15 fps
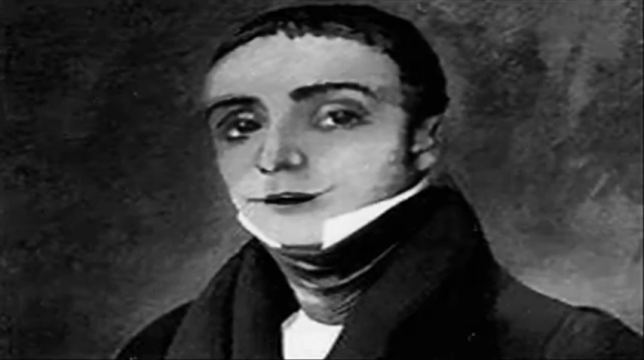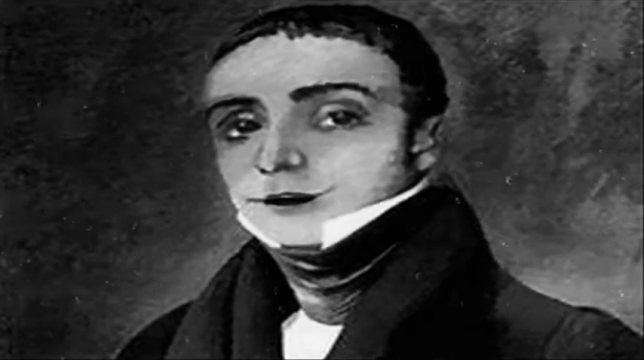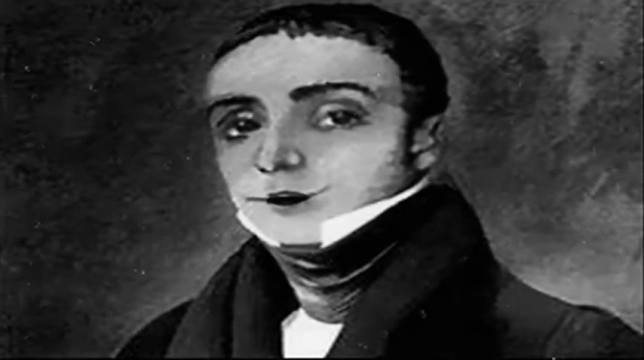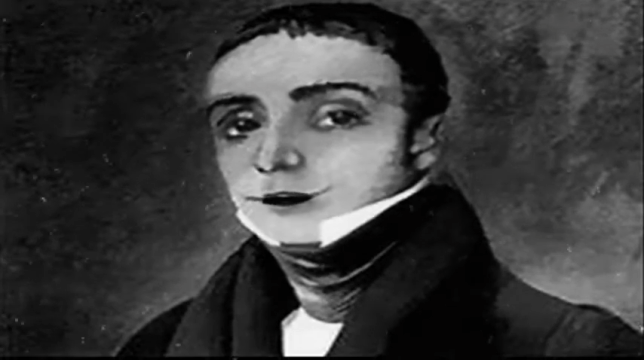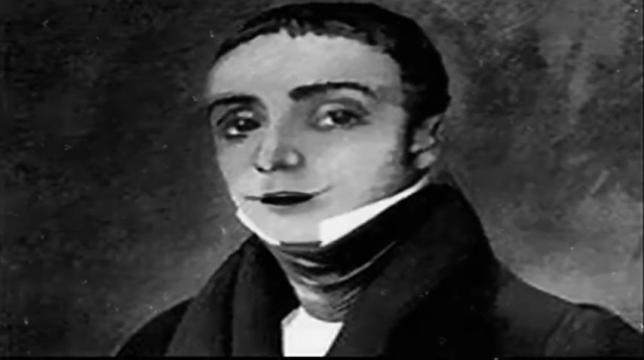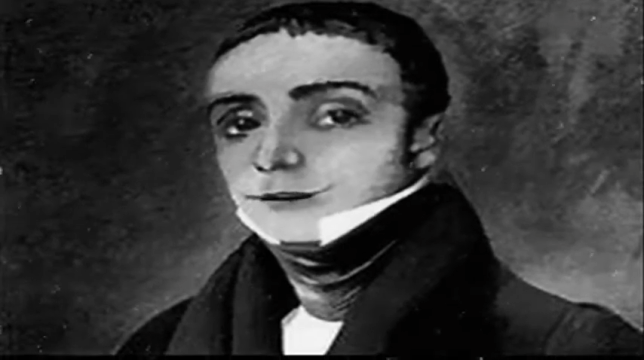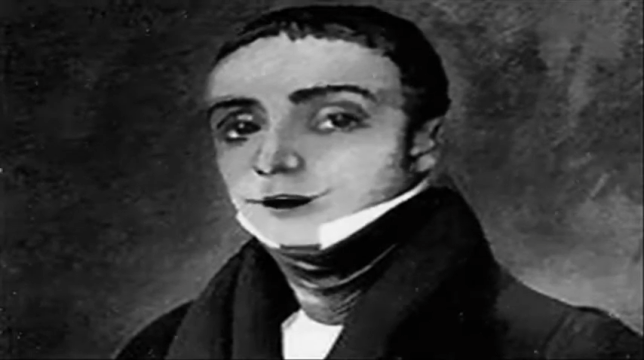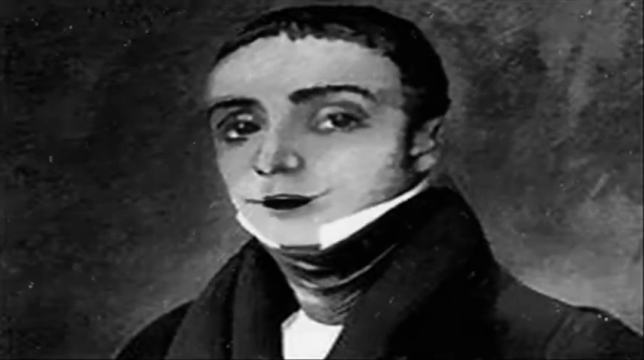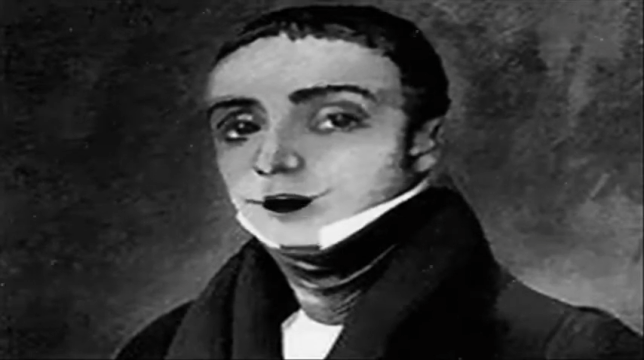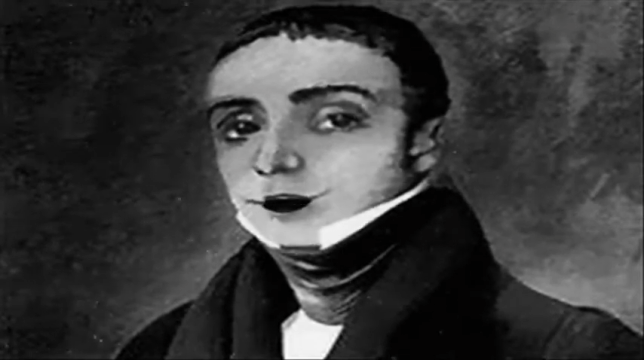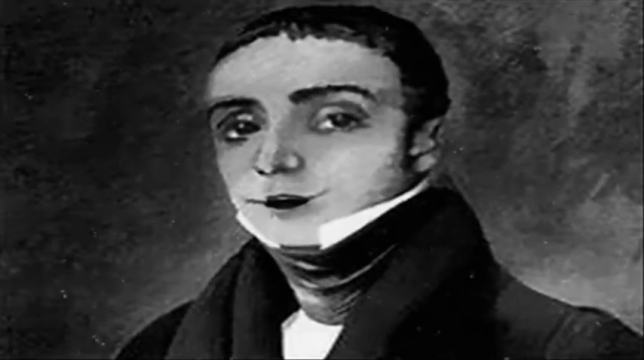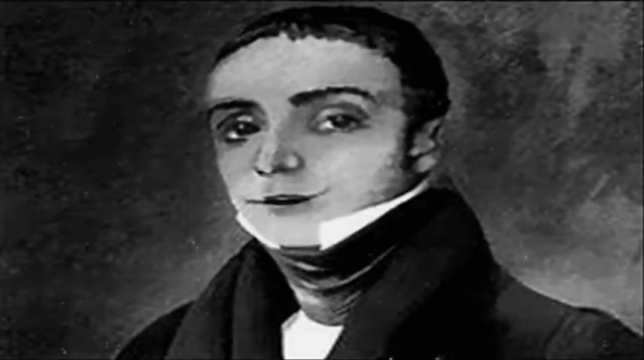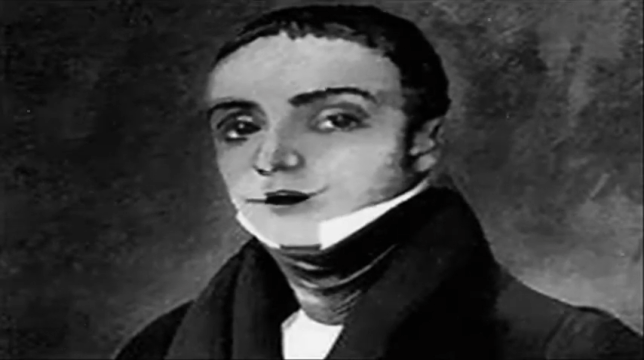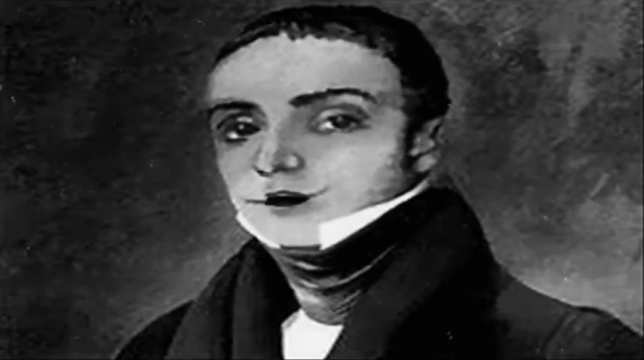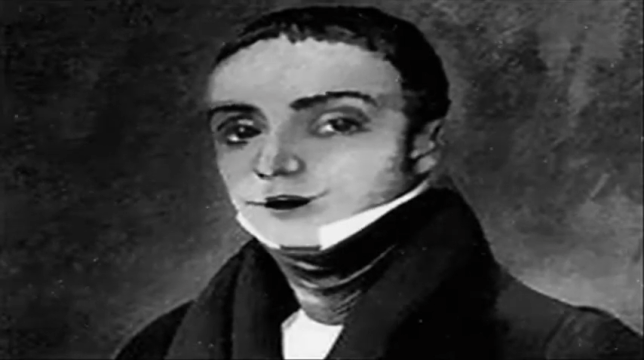yet his
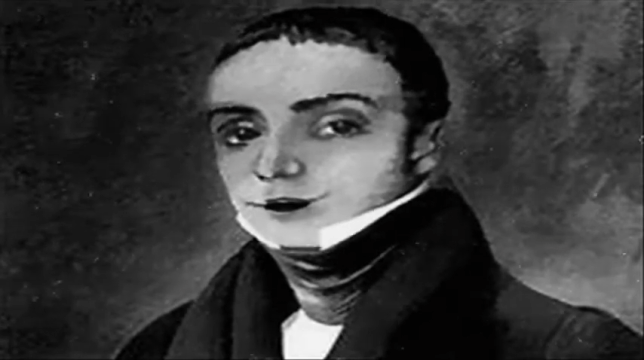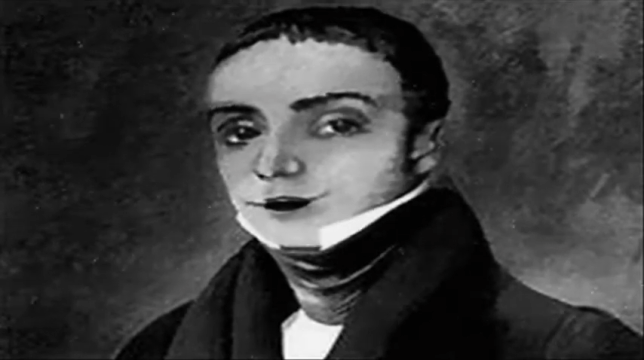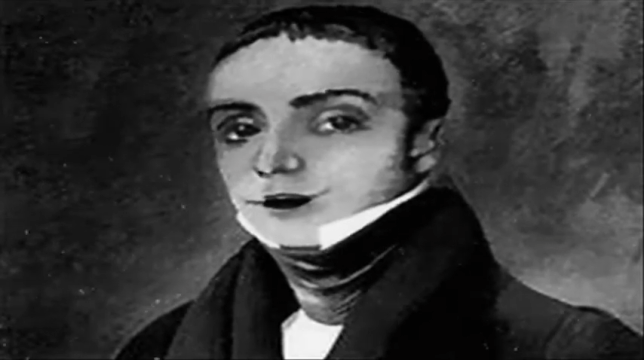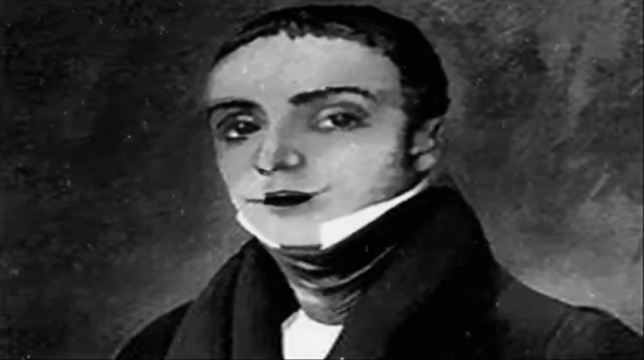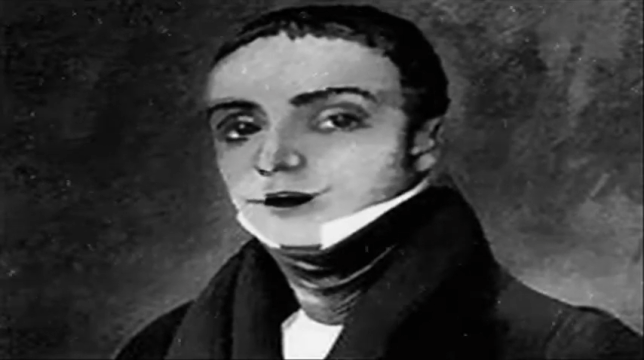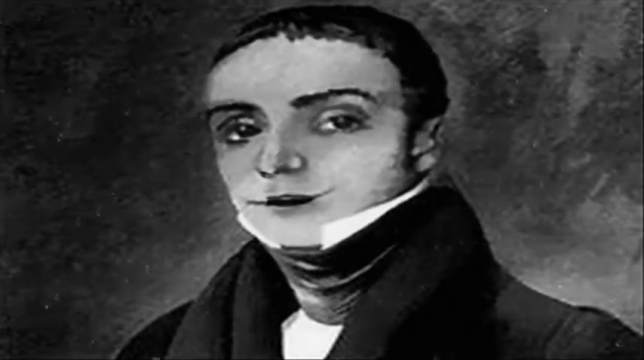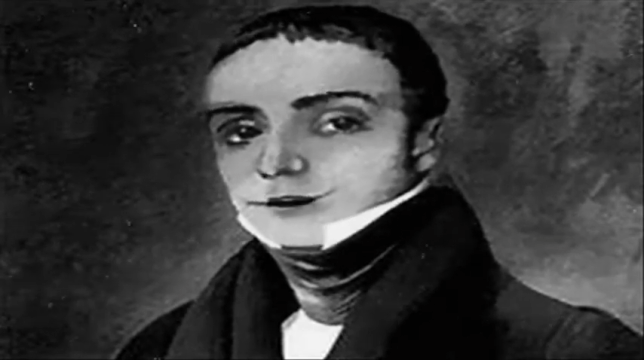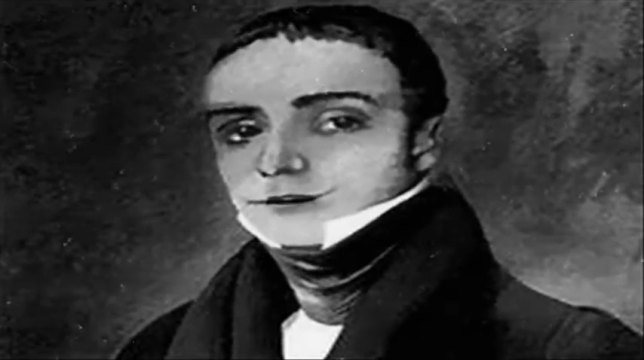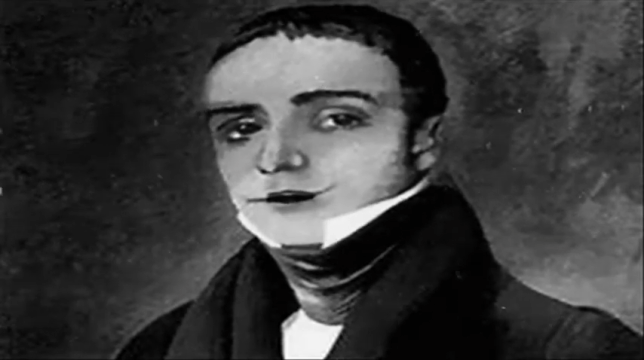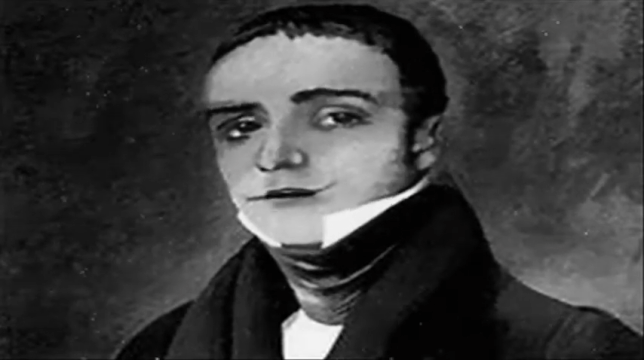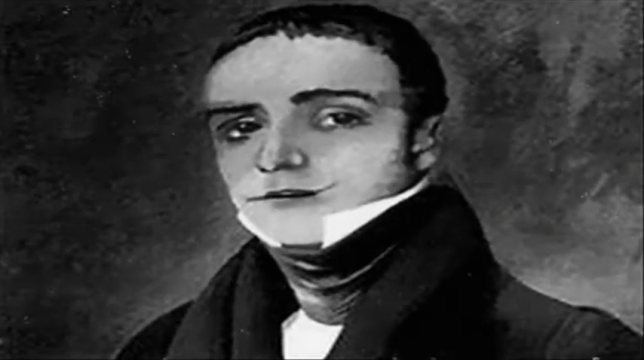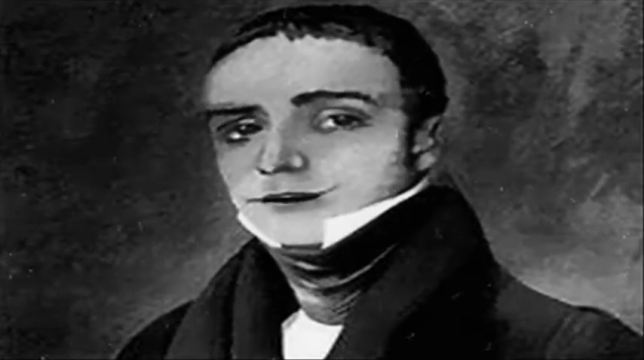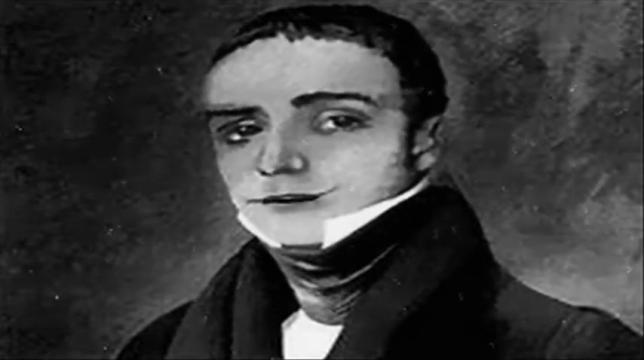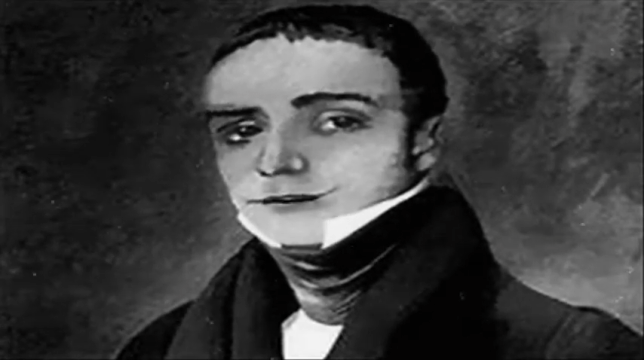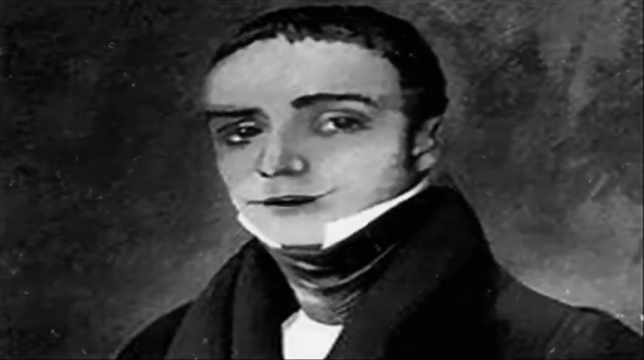mouth grew like a
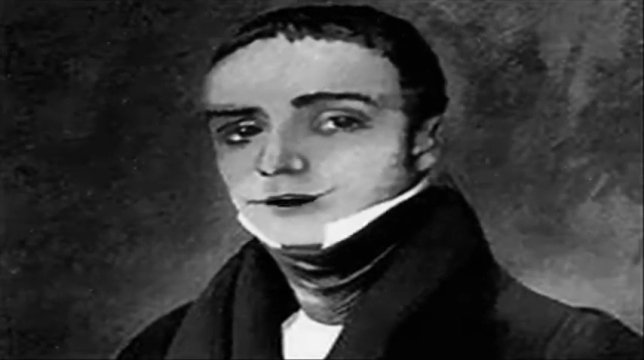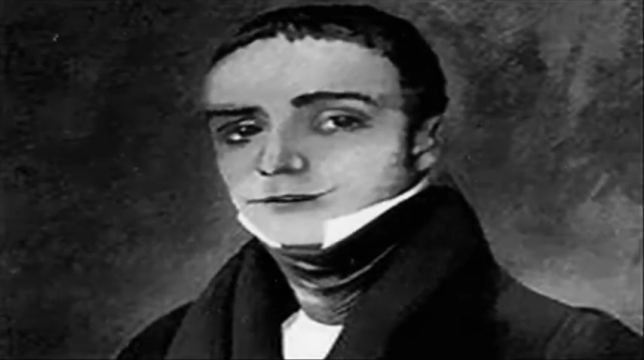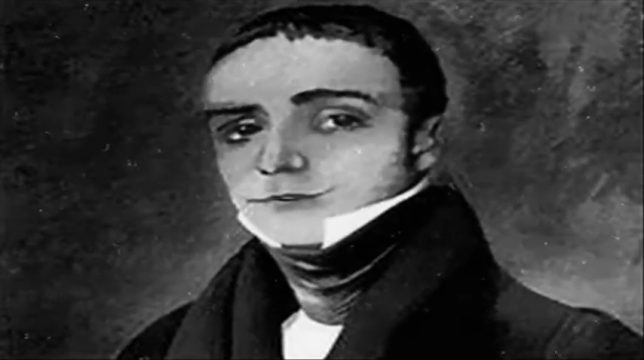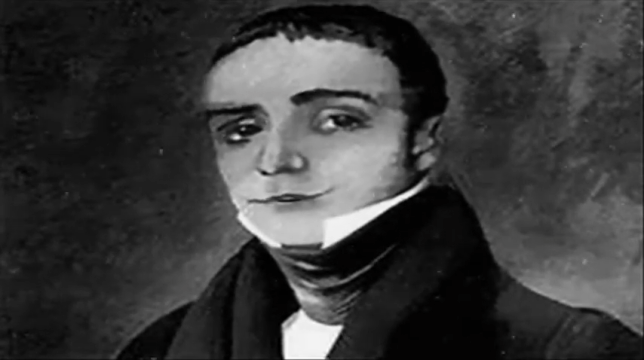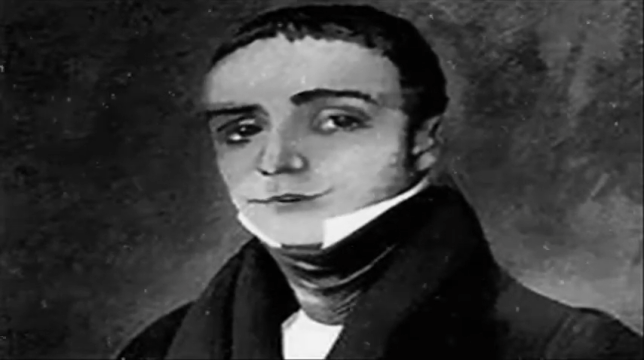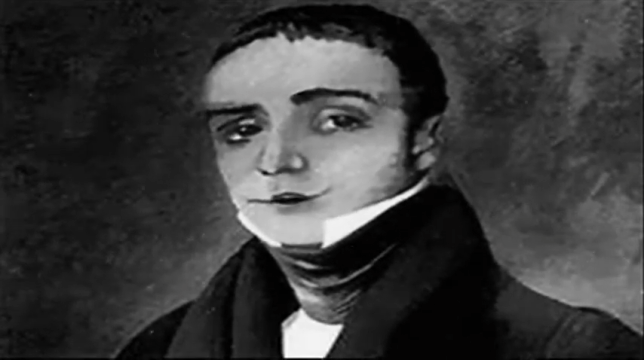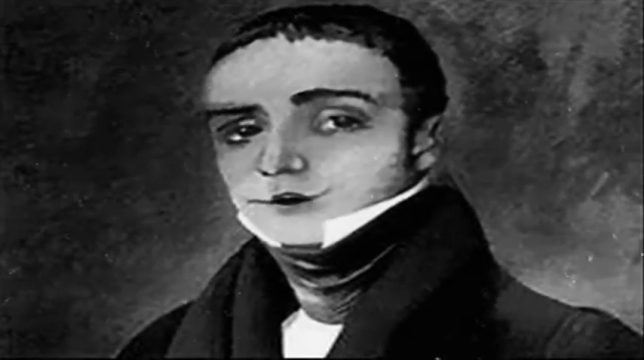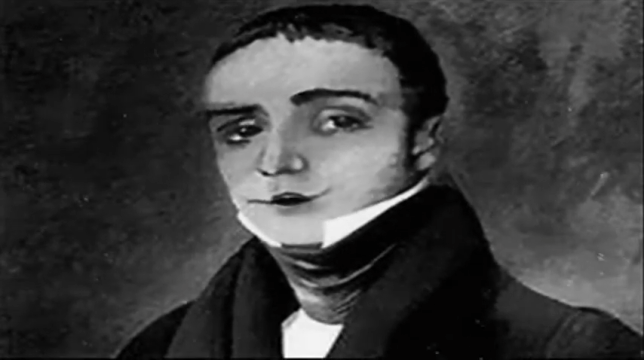duck's bill,